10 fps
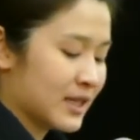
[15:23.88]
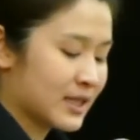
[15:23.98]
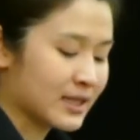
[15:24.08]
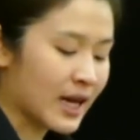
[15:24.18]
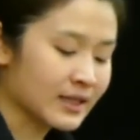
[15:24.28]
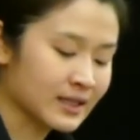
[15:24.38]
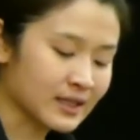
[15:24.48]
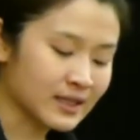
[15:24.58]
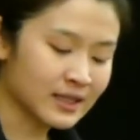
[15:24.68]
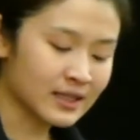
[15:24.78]

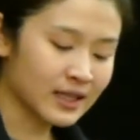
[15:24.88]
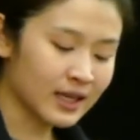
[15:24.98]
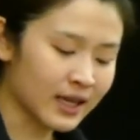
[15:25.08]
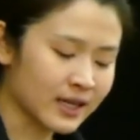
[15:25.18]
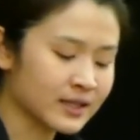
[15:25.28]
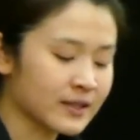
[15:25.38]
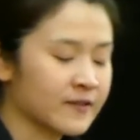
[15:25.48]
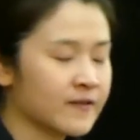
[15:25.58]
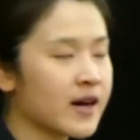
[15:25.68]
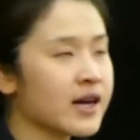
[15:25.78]
Status is
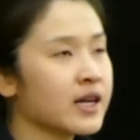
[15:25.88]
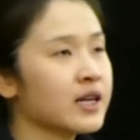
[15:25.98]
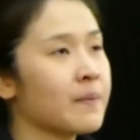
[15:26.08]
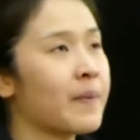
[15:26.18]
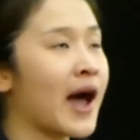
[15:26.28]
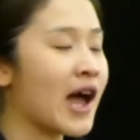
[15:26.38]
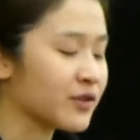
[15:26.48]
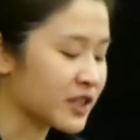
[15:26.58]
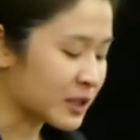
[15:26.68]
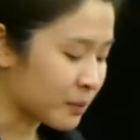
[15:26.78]
defined by
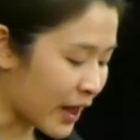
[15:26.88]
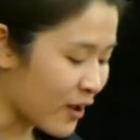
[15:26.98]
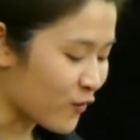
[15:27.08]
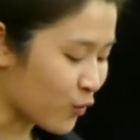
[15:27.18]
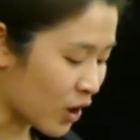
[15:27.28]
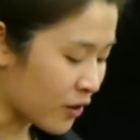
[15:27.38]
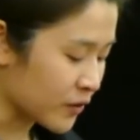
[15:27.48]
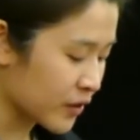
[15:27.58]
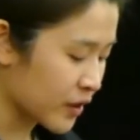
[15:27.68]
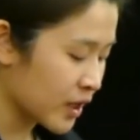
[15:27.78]
our display of
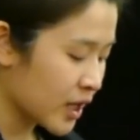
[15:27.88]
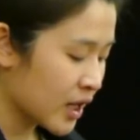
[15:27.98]
wealth,